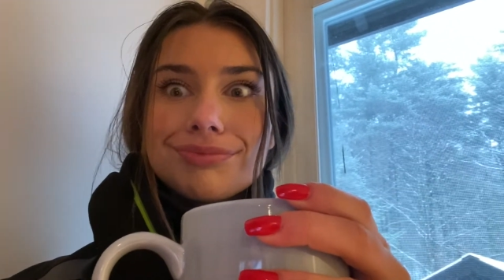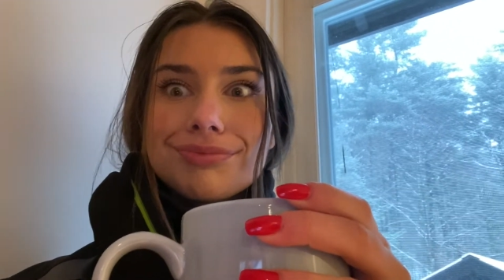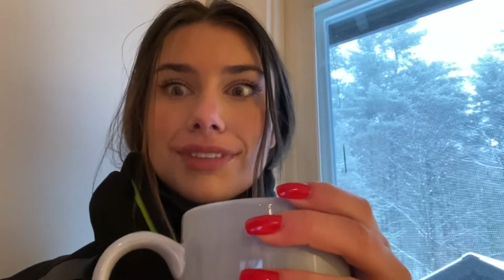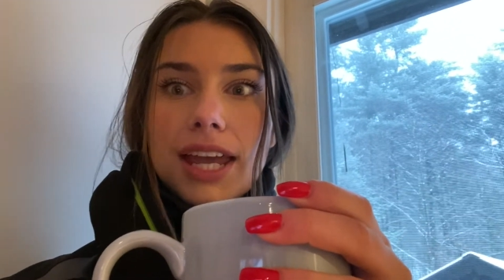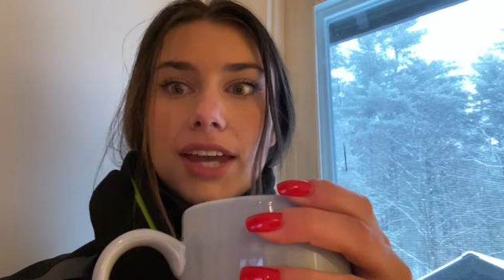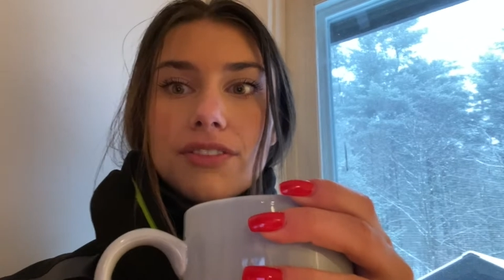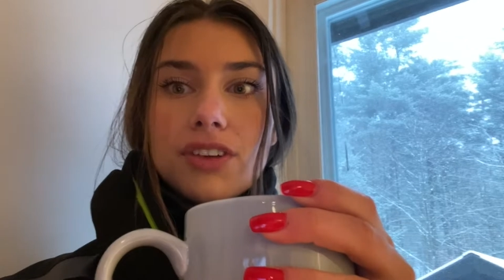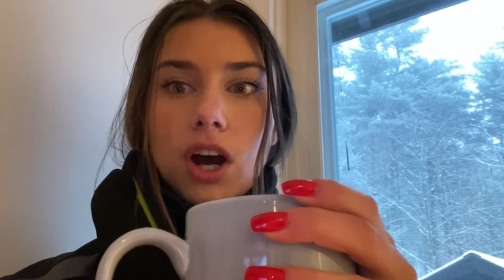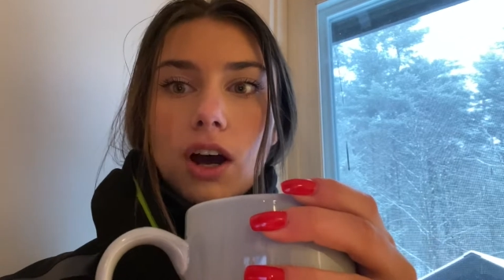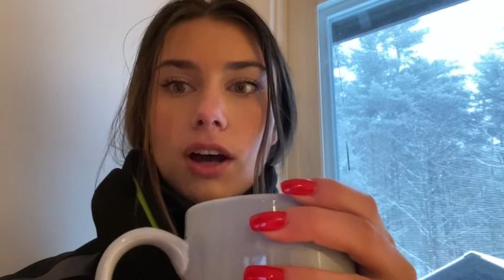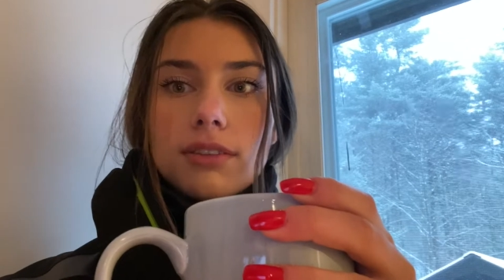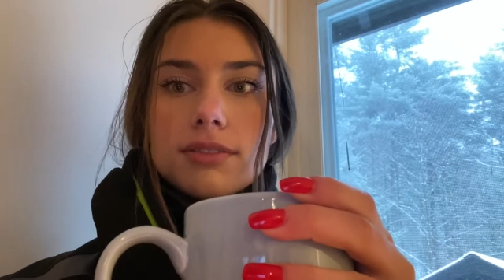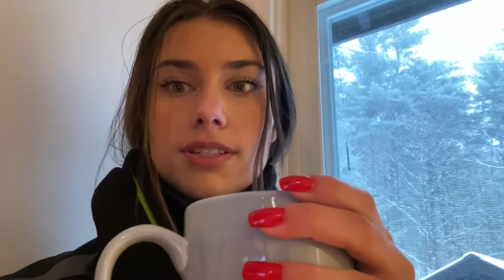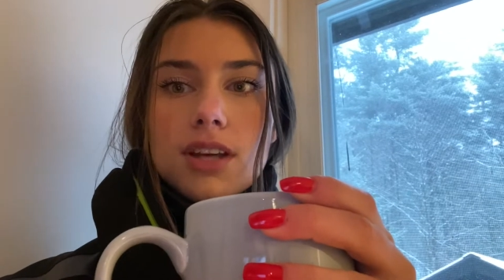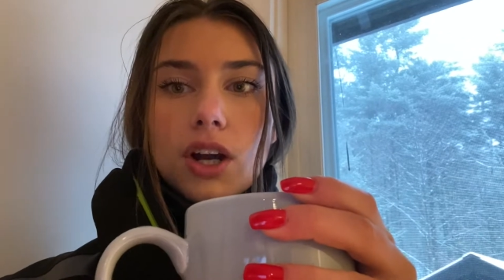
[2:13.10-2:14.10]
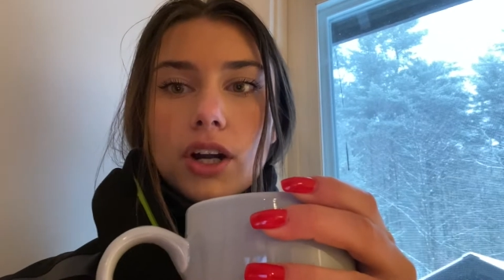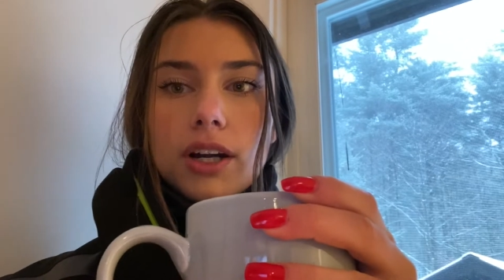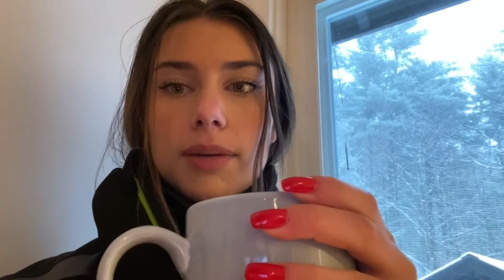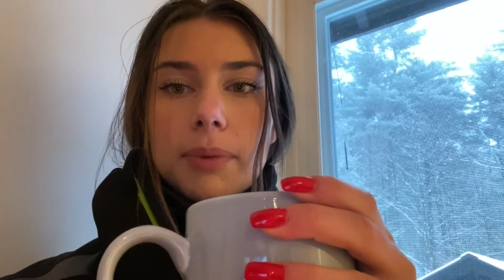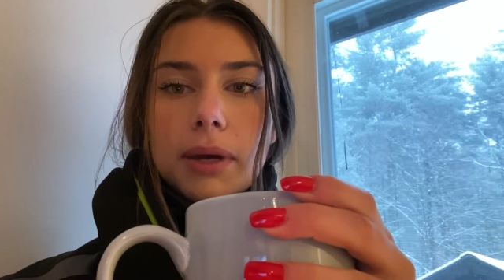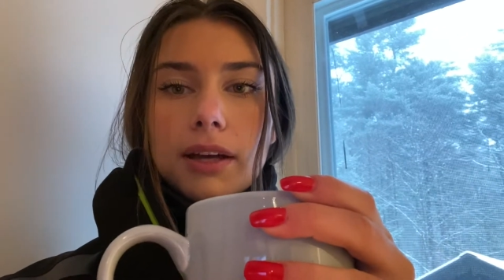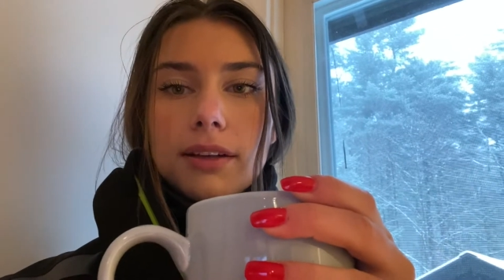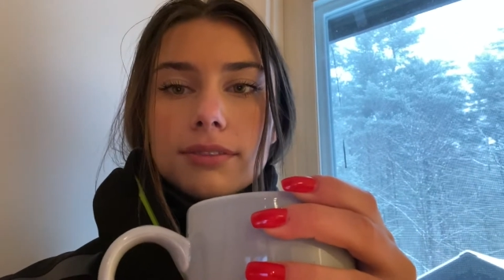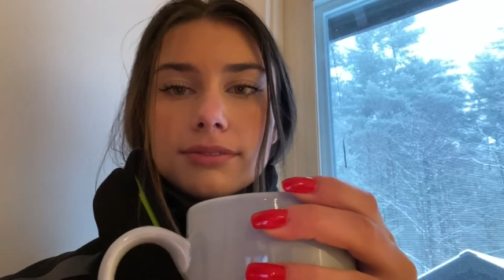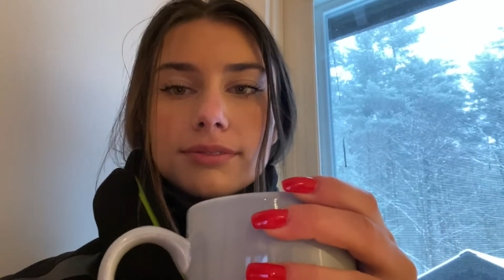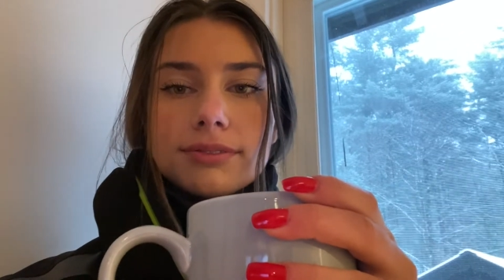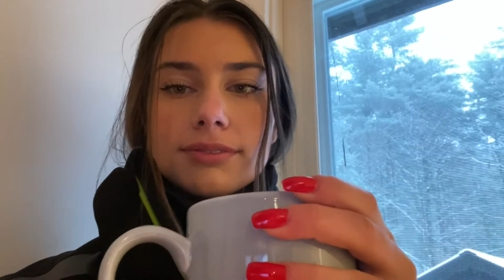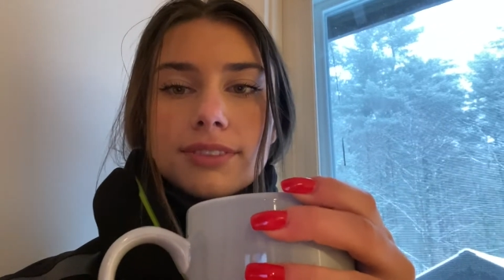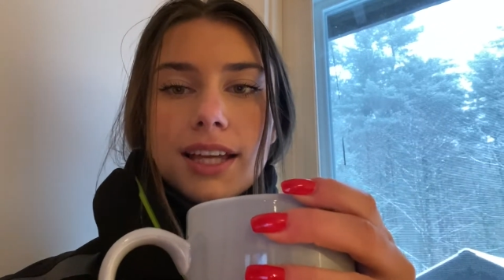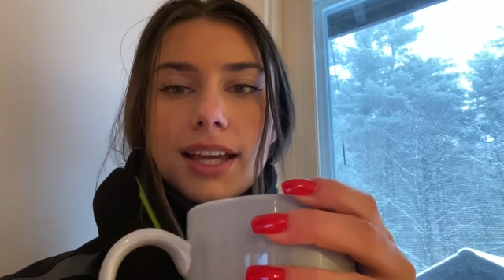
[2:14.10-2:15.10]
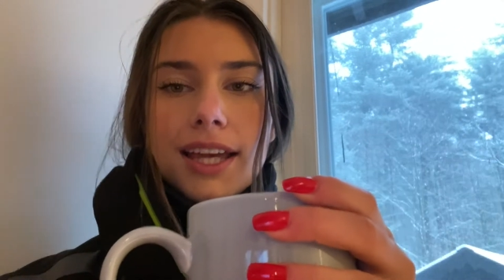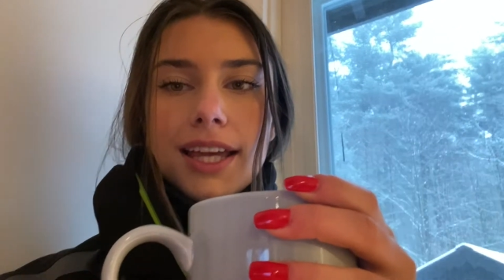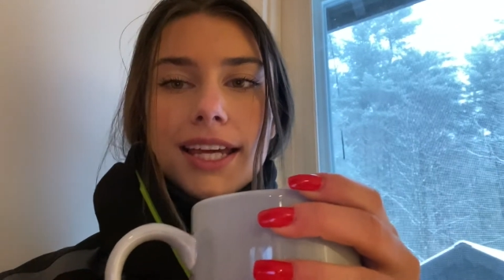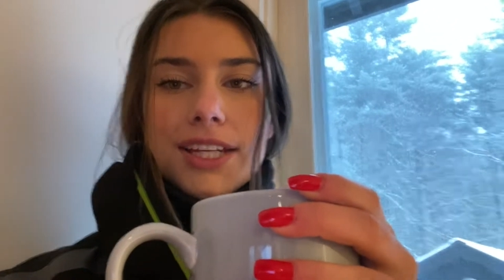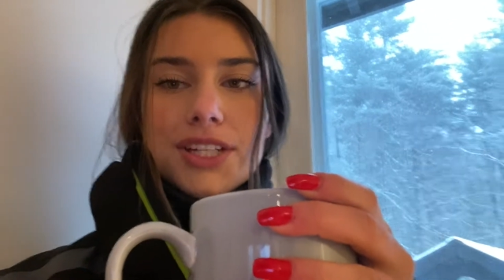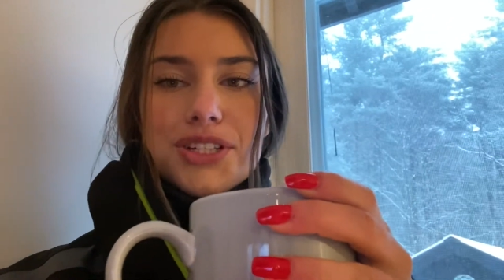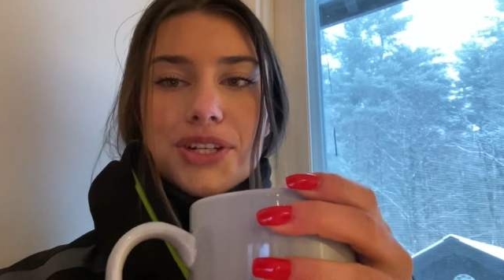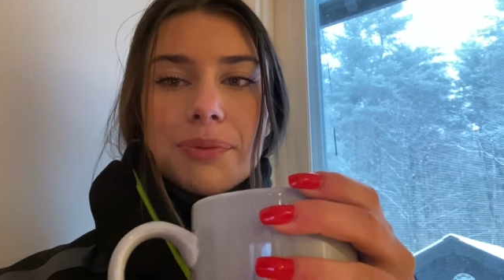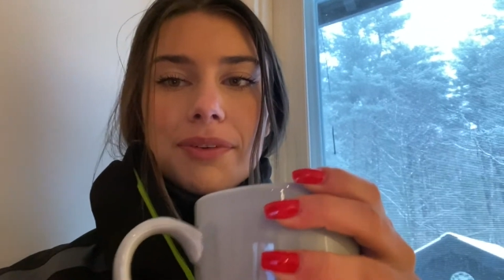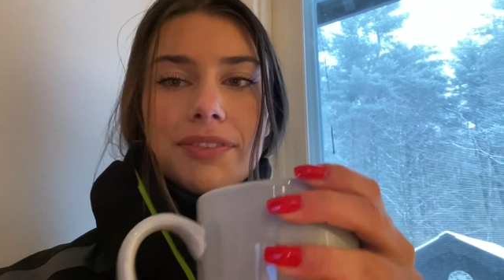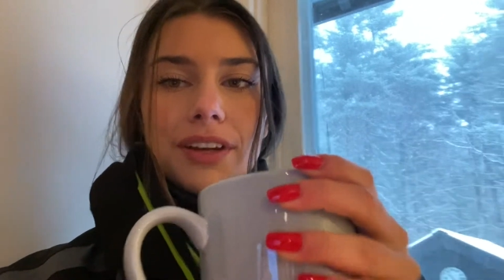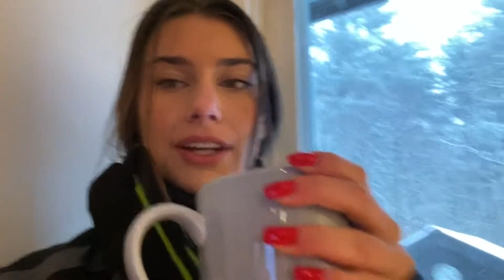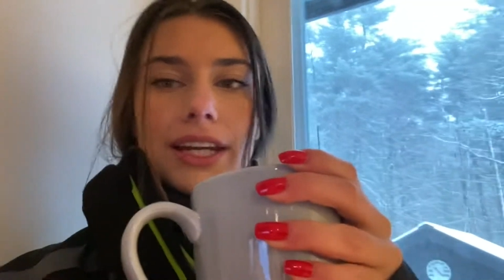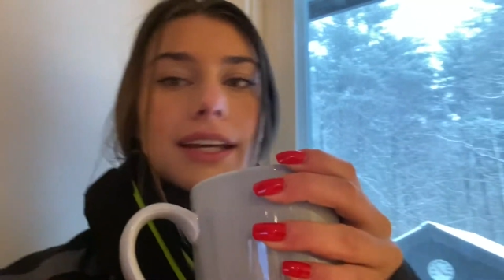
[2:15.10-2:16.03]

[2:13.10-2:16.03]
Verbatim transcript: if not, I'm sorry, but should be funny.